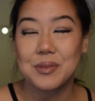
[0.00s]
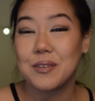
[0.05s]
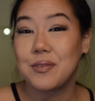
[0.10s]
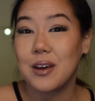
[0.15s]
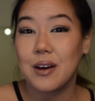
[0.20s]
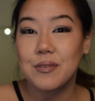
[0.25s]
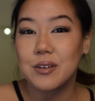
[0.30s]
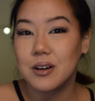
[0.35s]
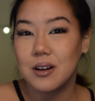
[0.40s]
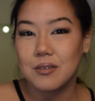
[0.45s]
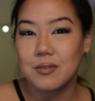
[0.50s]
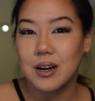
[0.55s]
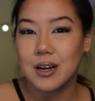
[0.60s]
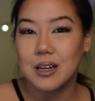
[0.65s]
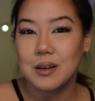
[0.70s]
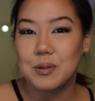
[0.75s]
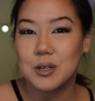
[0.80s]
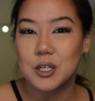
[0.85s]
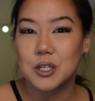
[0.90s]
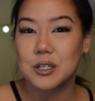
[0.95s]
If you haven't
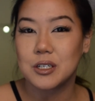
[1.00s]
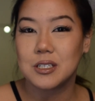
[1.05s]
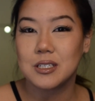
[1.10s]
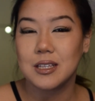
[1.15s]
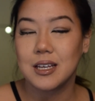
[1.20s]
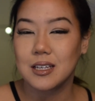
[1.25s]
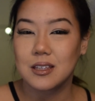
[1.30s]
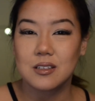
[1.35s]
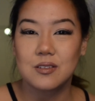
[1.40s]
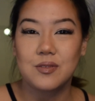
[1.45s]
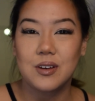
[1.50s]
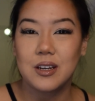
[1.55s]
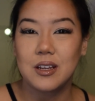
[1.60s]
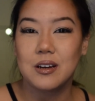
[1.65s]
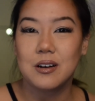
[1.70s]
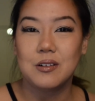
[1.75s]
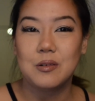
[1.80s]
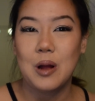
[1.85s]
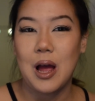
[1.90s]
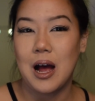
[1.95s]
already, be sure to like this
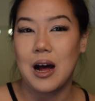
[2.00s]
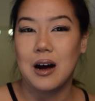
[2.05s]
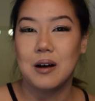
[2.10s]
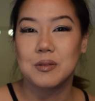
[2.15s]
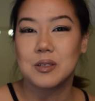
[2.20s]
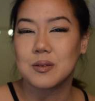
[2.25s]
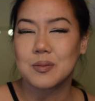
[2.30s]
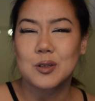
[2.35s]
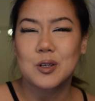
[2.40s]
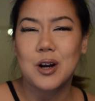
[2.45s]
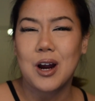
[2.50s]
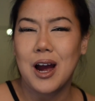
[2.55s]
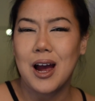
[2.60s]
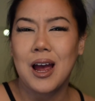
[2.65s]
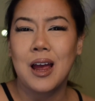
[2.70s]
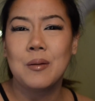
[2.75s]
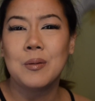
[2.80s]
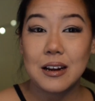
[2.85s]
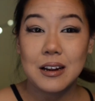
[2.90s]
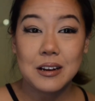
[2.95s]
video, subscribe.